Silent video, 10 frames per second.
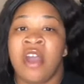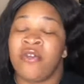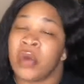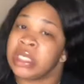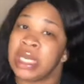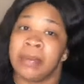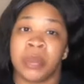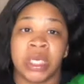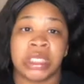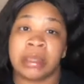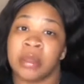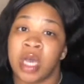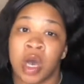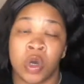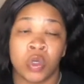For example, if some of
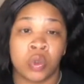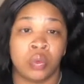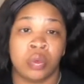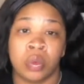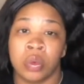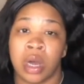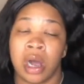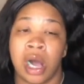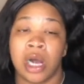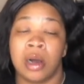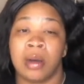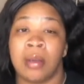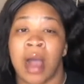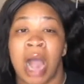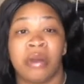y'all who um,
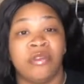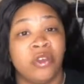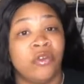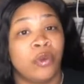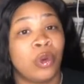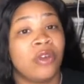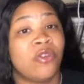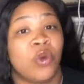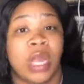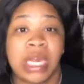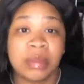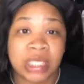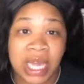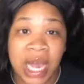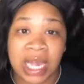review for for
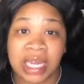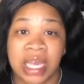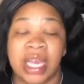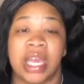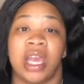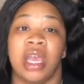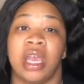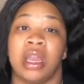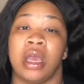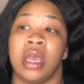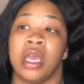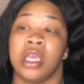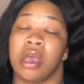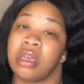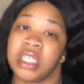Amazon and
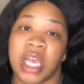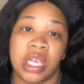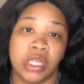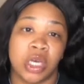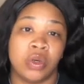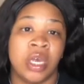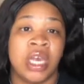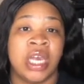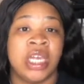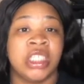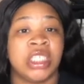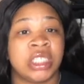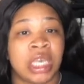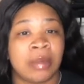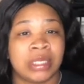y'all say you know
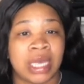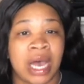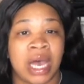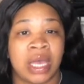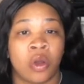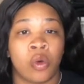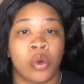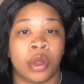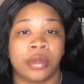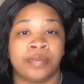just Amazon or